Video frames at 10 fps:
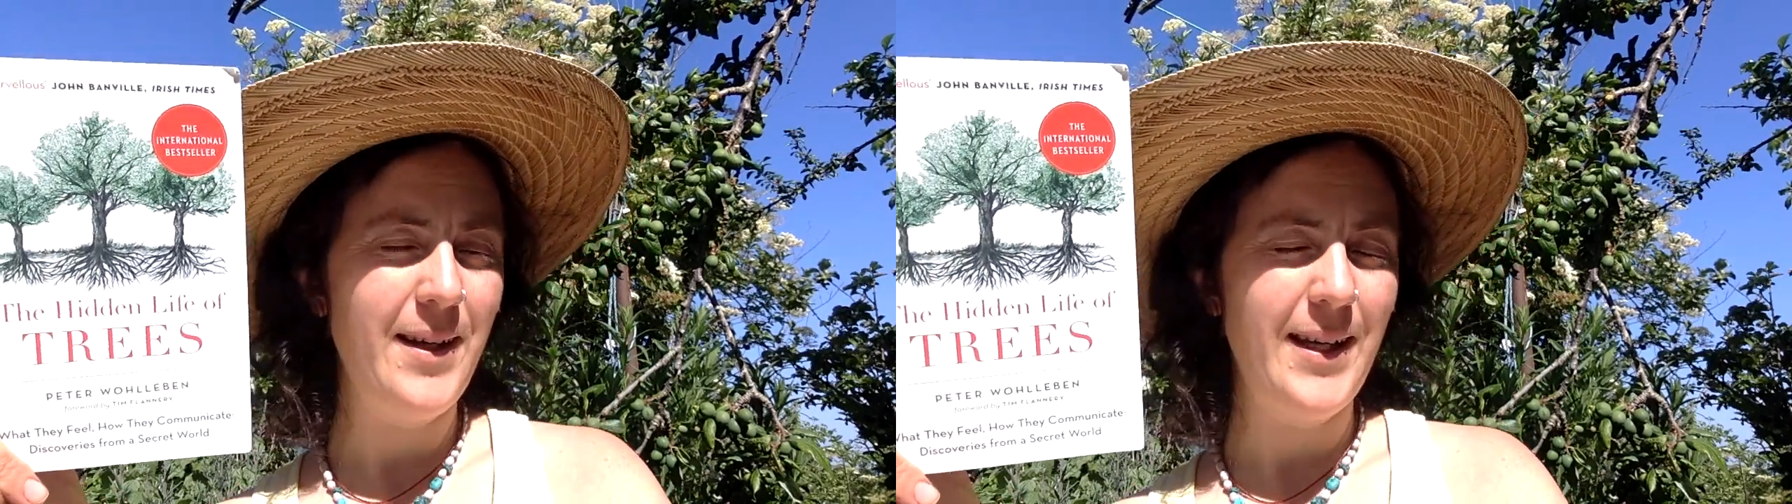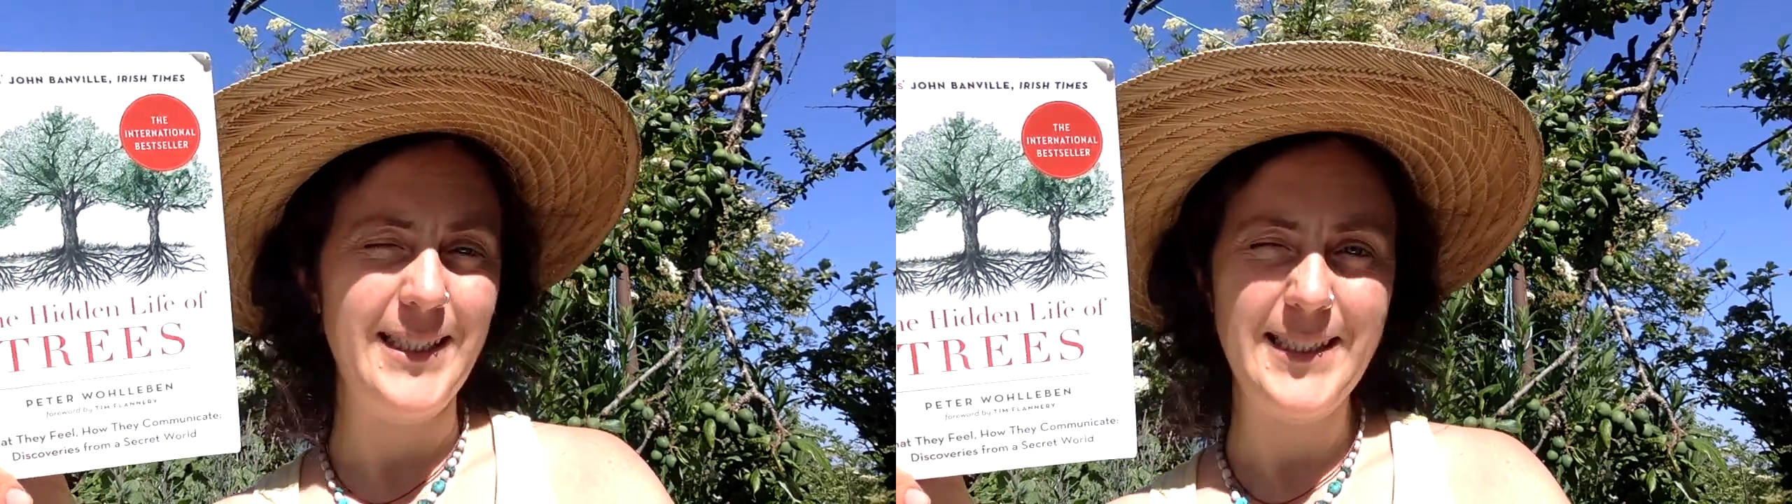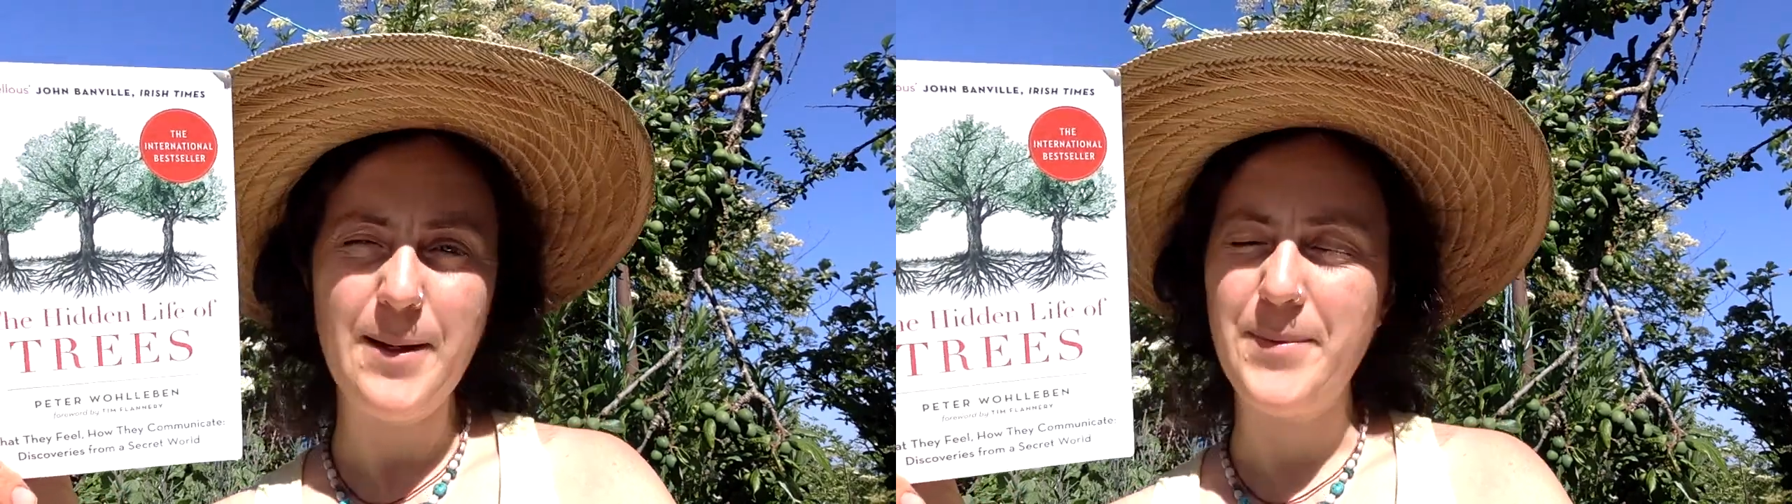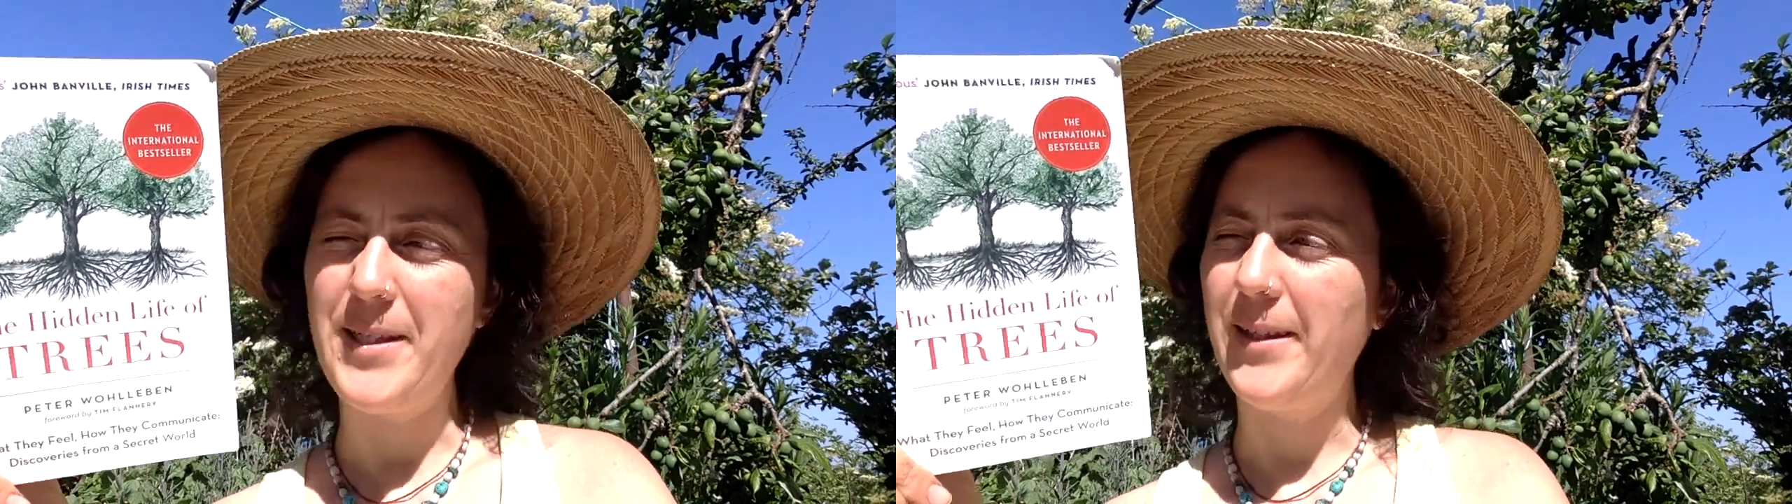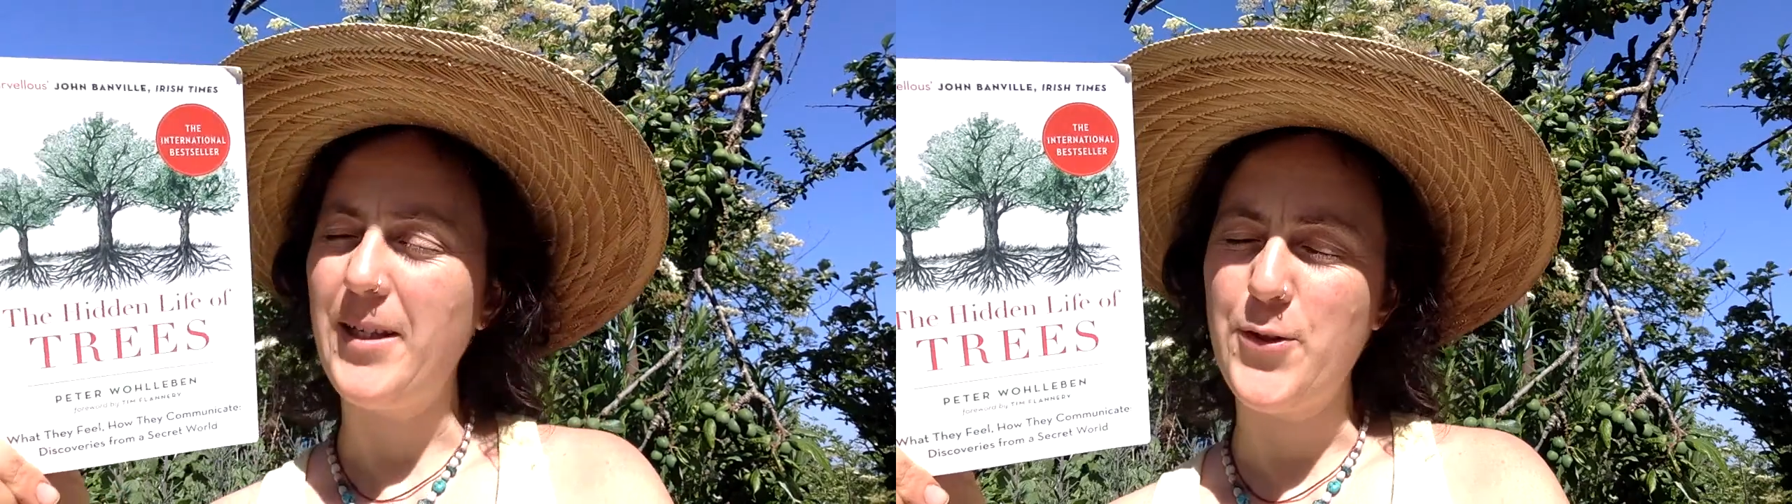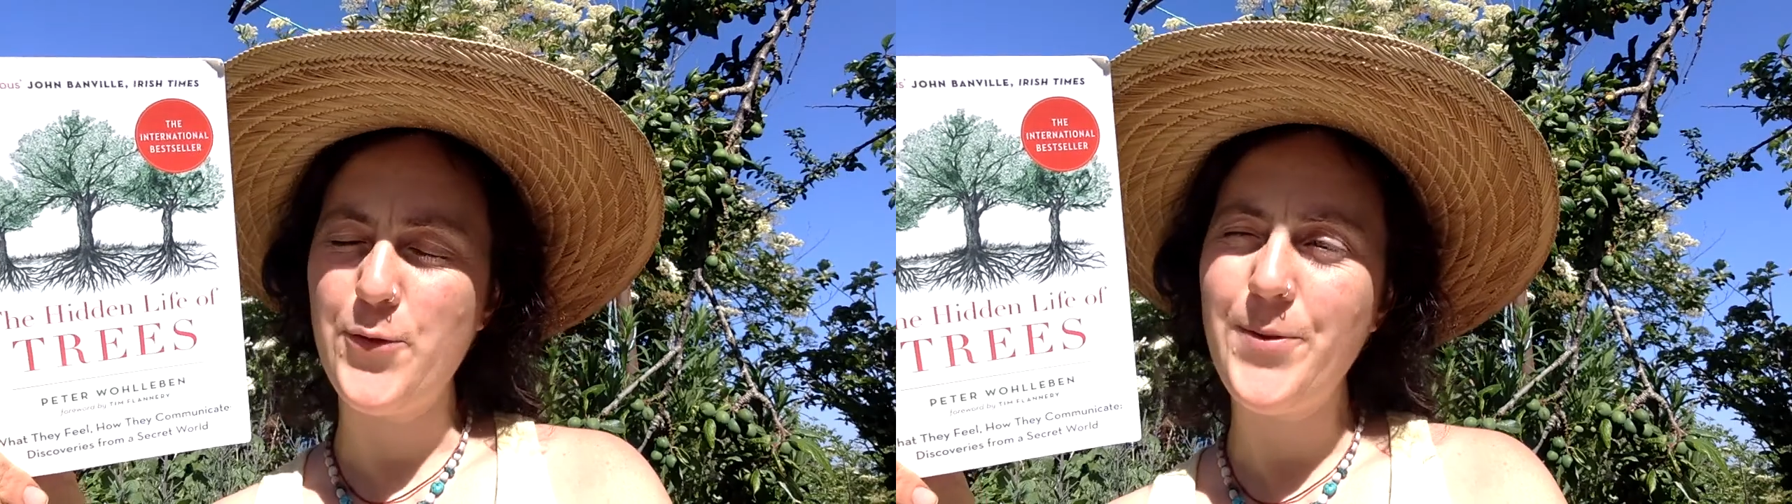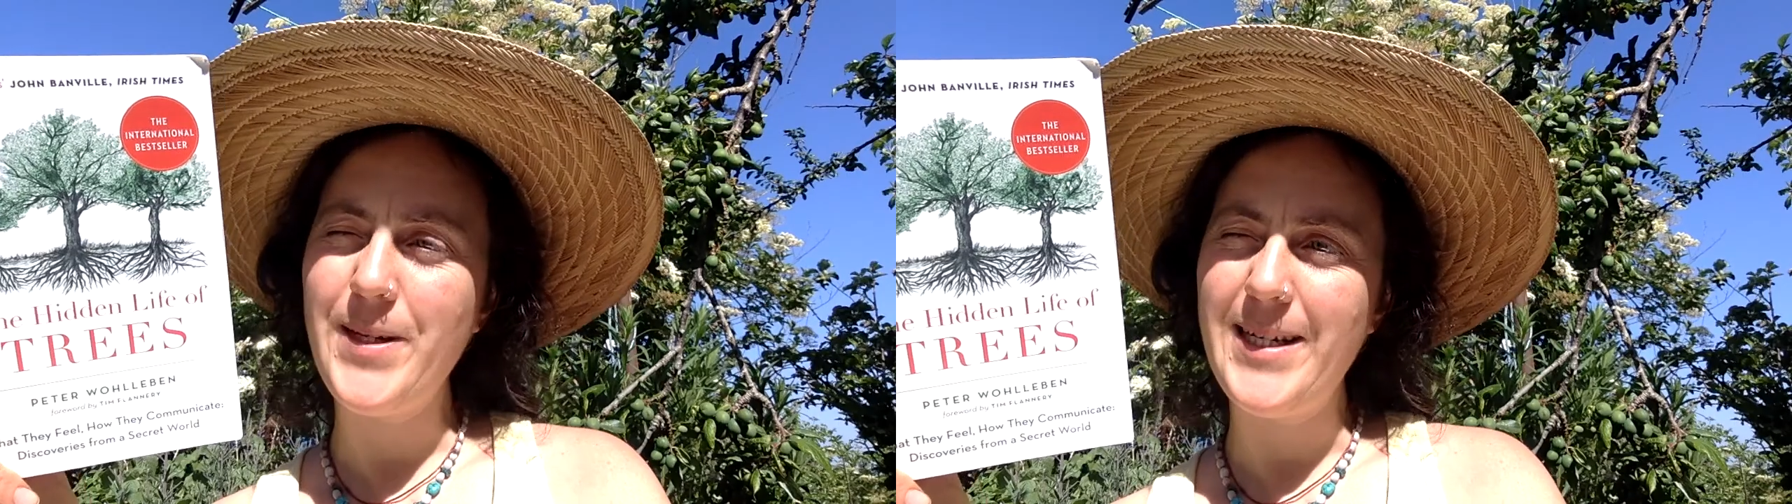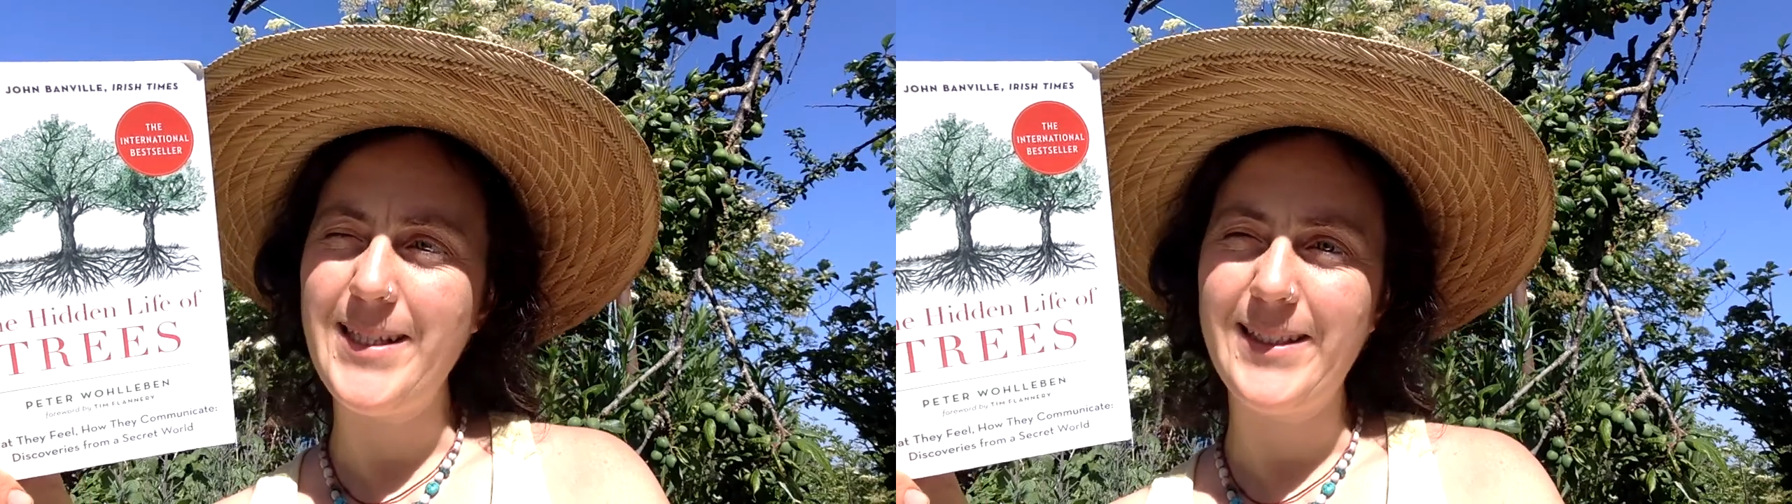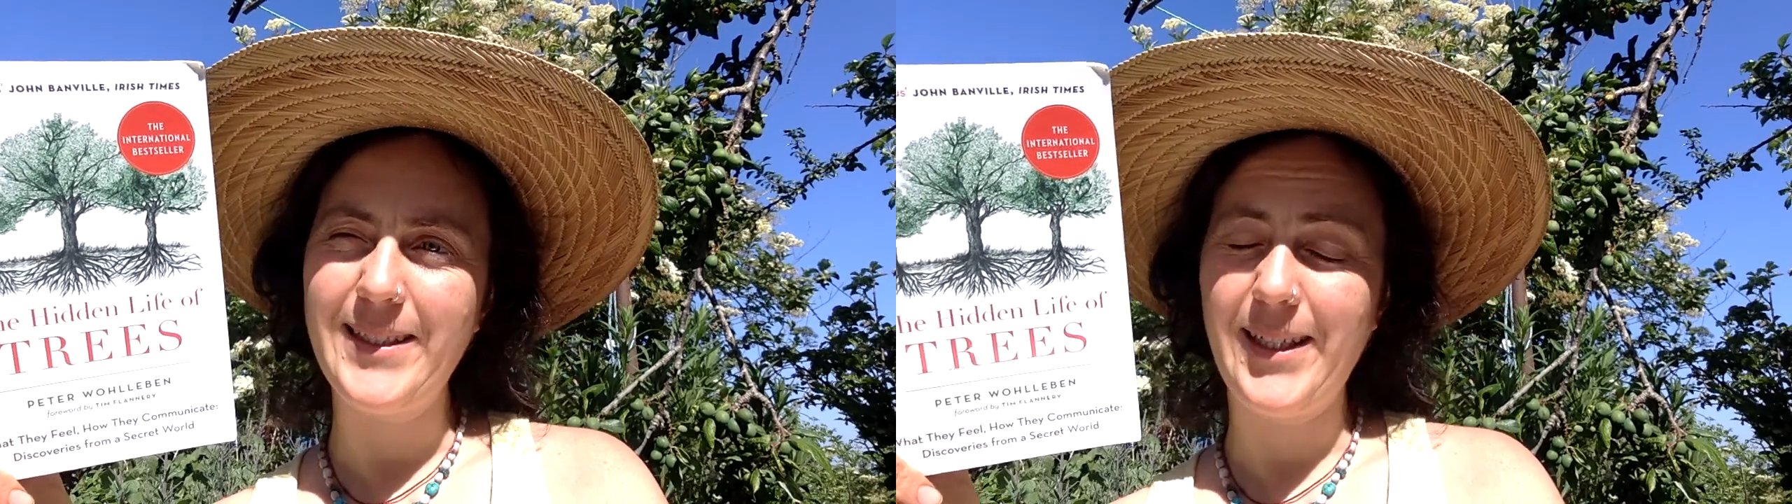accepted that trees